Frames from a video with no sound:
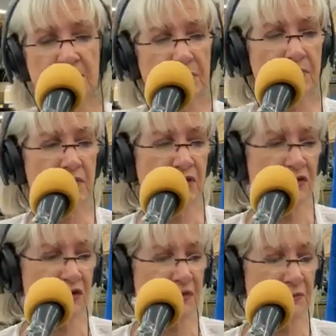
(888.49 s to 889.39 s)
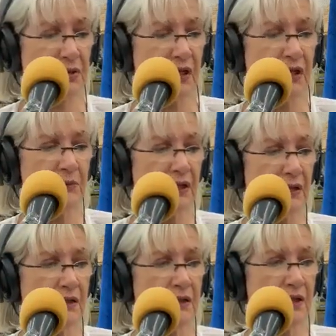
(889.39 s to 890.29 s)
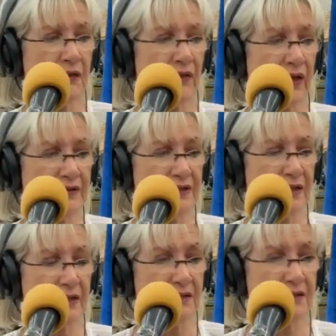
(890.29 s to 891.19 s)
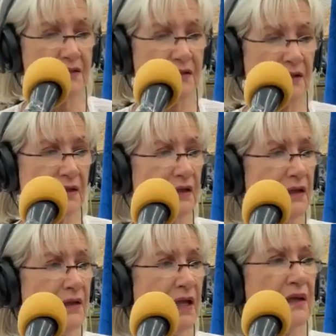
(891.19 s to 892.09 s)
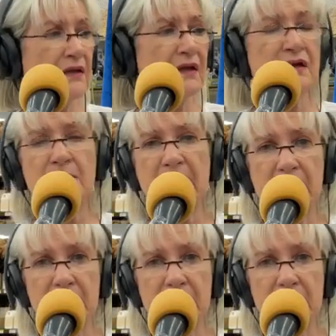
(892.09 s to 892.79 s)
simple, you just plug them in and that's it. And none of the